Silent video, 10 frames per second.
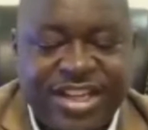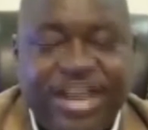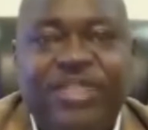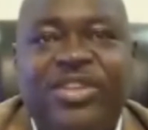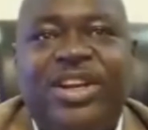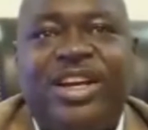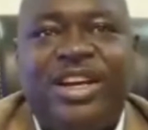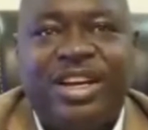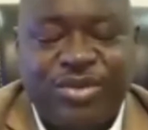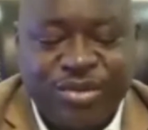5-member
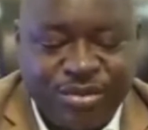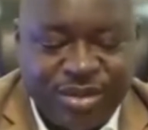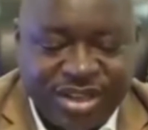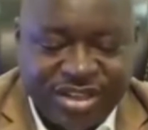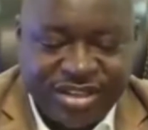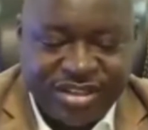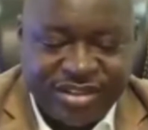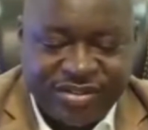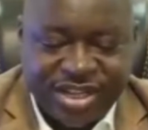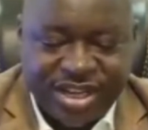security
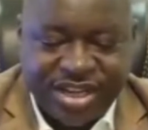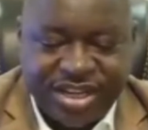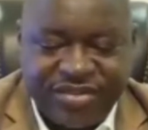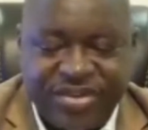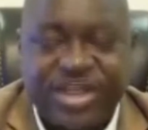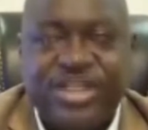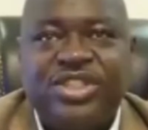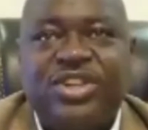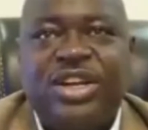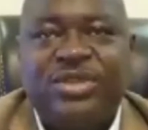committee to lead
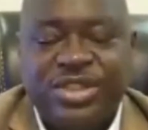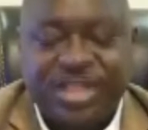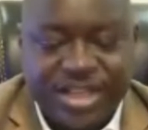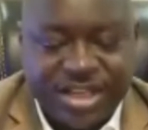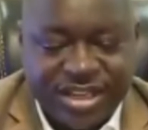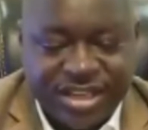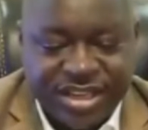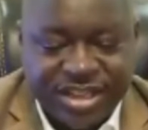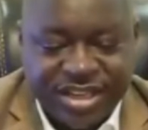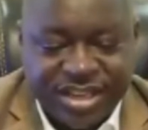an independent
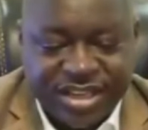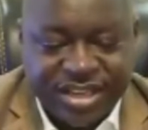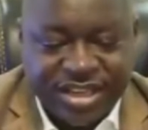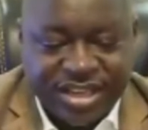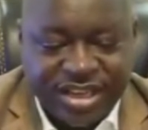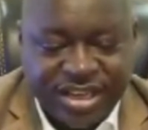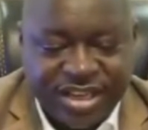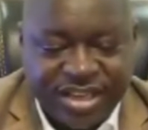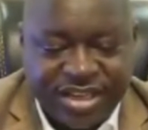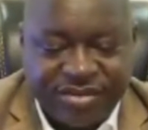investigation into
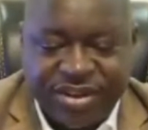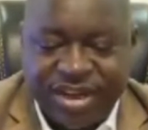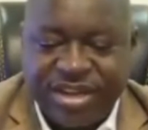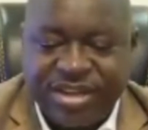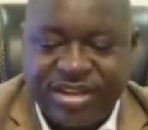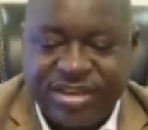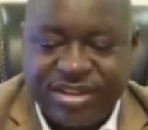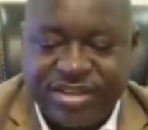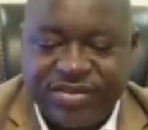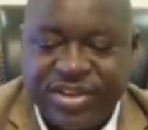the killing of the
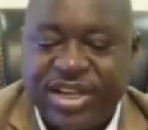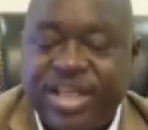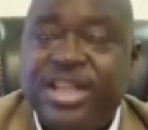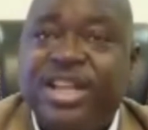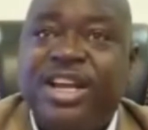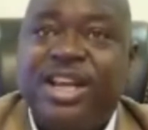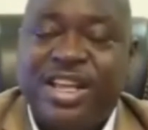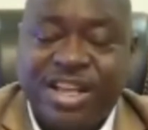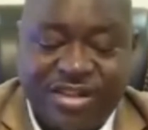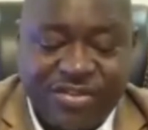3 civilians in
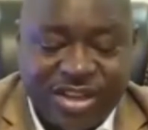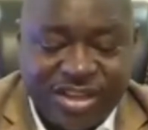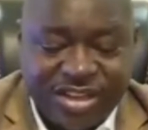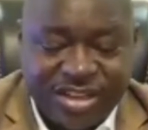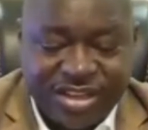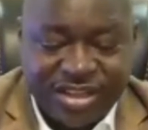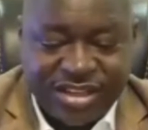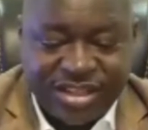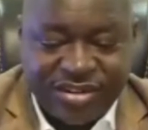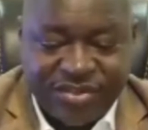Kajo-Keji.
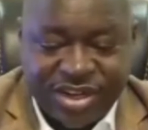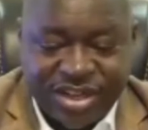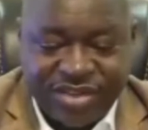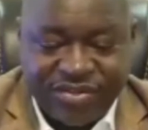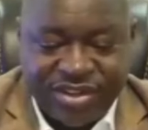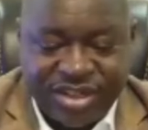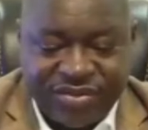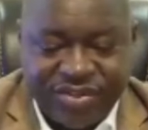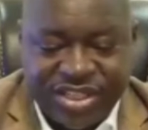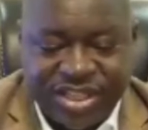The
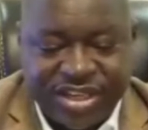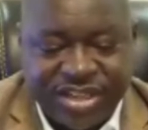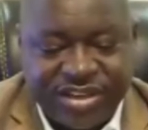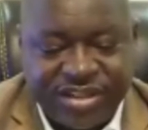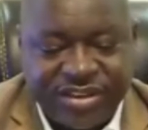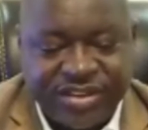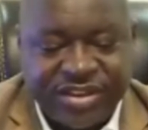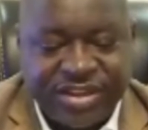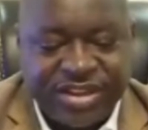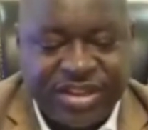investigation
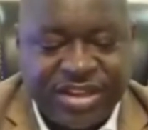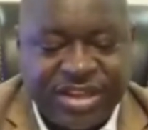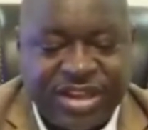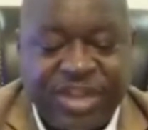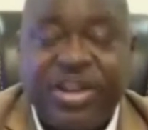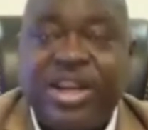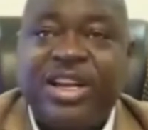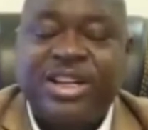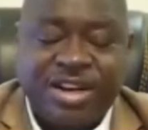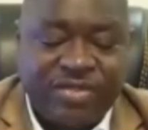committee is headed by
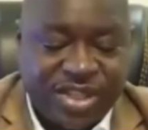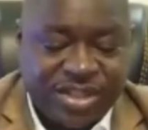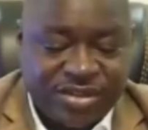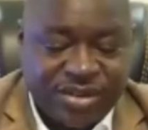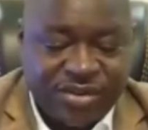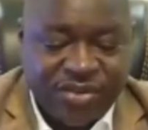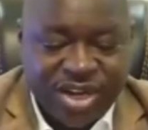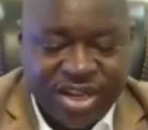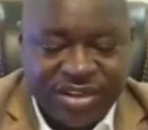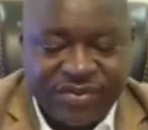the State Minister
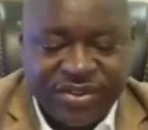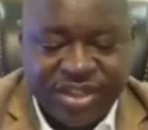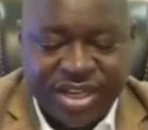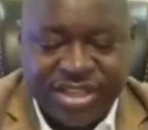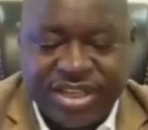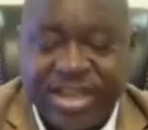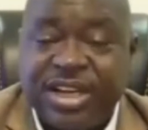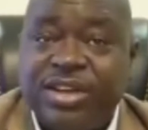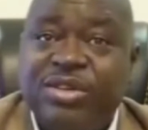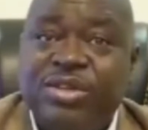of Peace Building
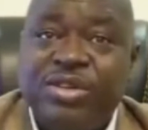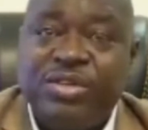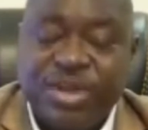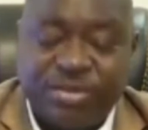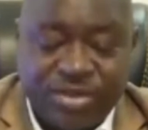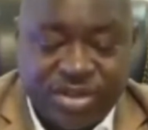and members of the